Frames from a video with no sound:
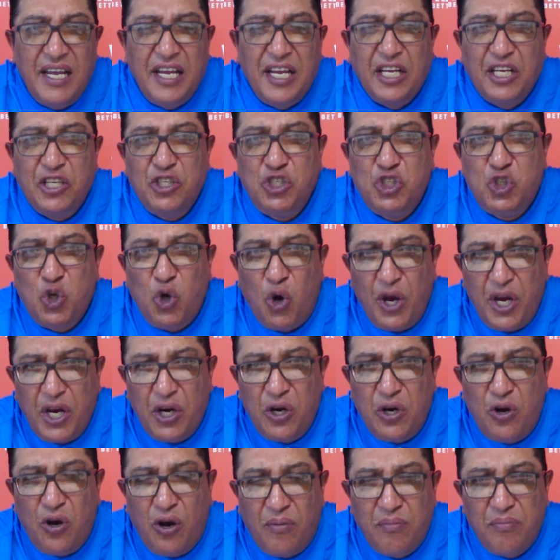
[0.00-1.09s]

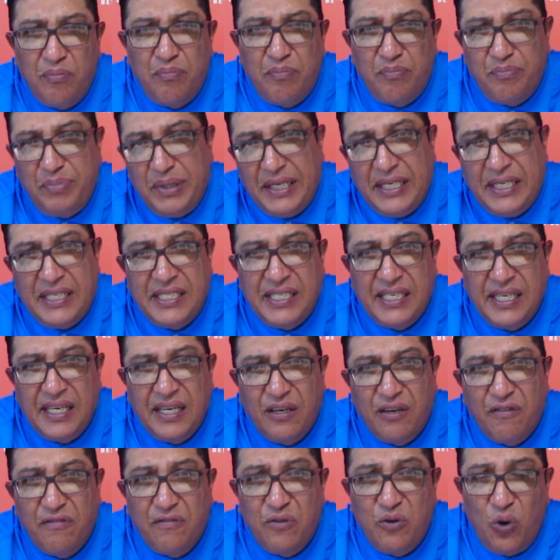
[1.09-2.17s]
enjoying competing,
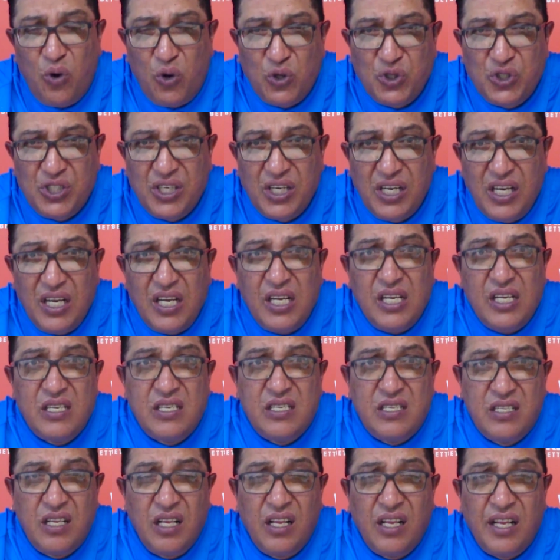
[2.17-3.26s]
and of course,
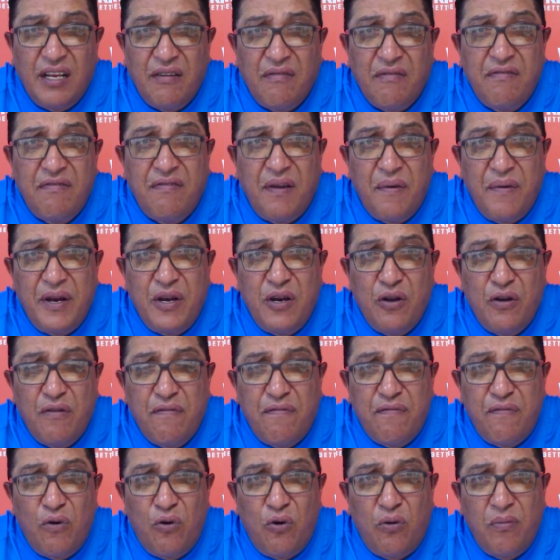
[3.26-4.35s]
still in very good
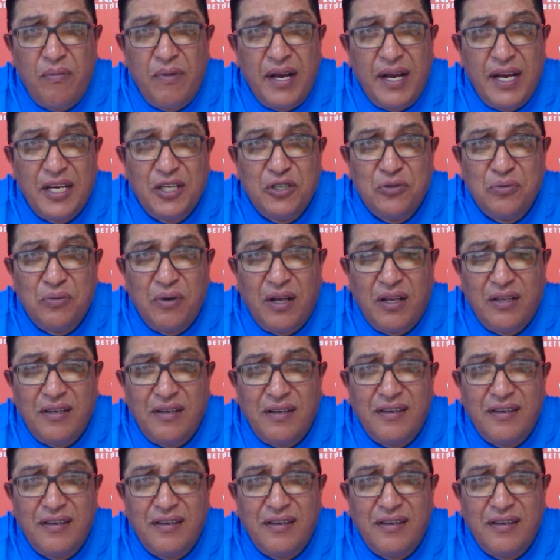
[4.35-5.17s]
form as well.